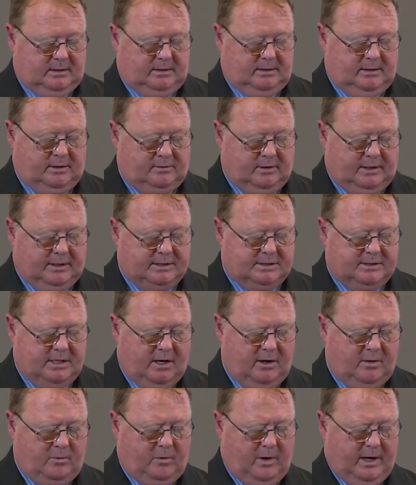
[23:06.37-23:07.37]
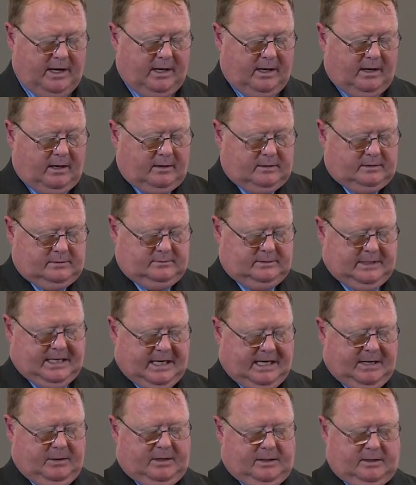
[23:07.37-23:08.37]
you'd agree there's nowhere
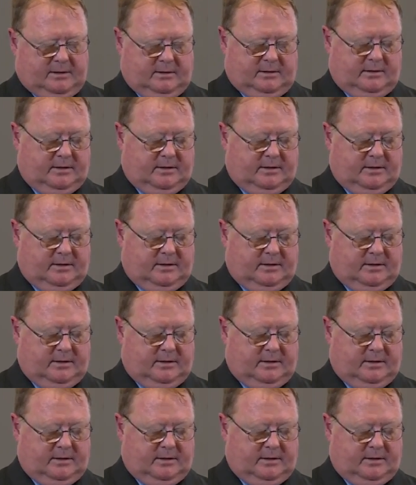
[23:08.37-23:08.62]
anywhere